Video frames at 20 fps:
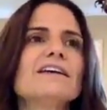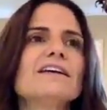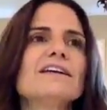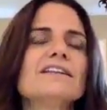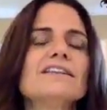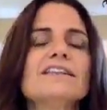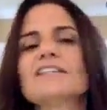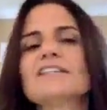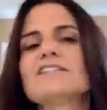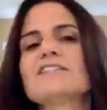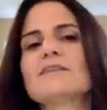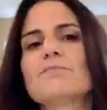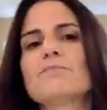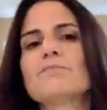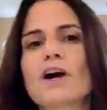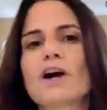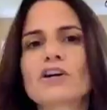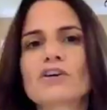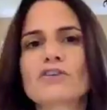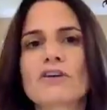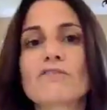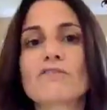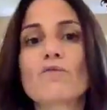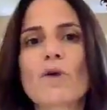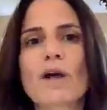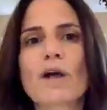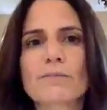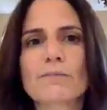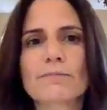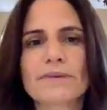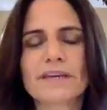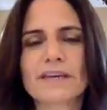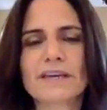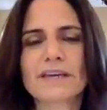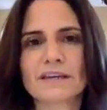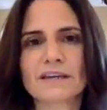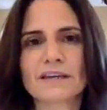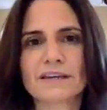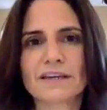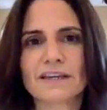that's the marker of
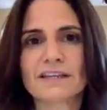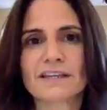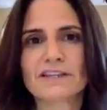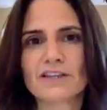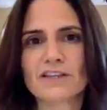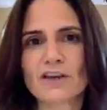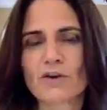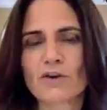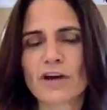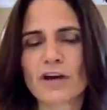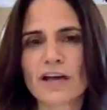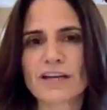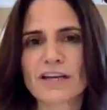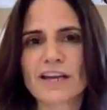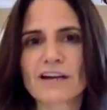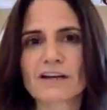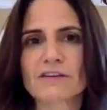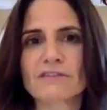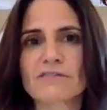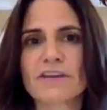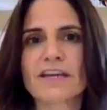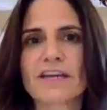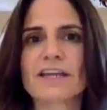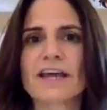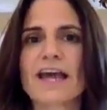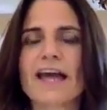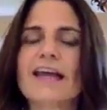well-being in yoga and Ayurveda.